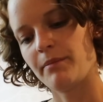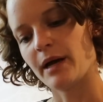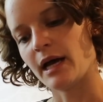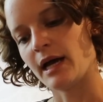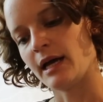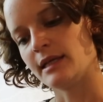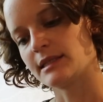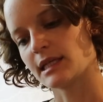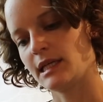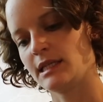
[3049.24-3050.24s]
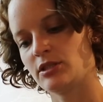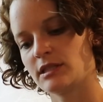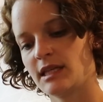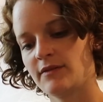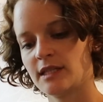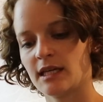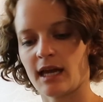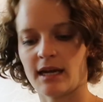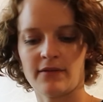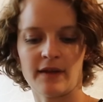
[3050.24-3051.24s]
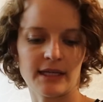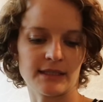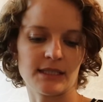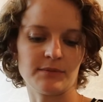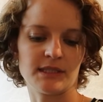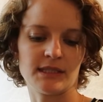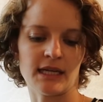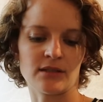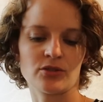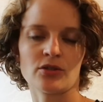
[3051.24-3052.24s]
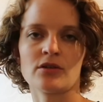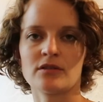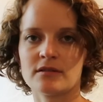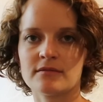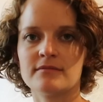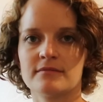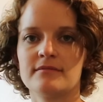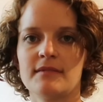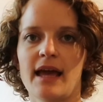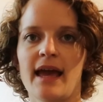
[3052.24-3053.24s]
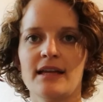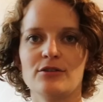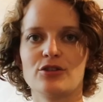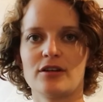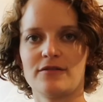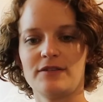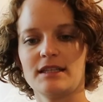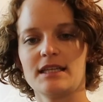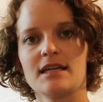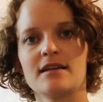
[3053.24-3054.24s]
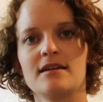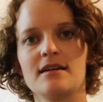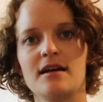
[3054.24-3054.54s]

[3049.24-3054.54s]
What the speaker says: but it just gives it kind of like a substantial edge feeling,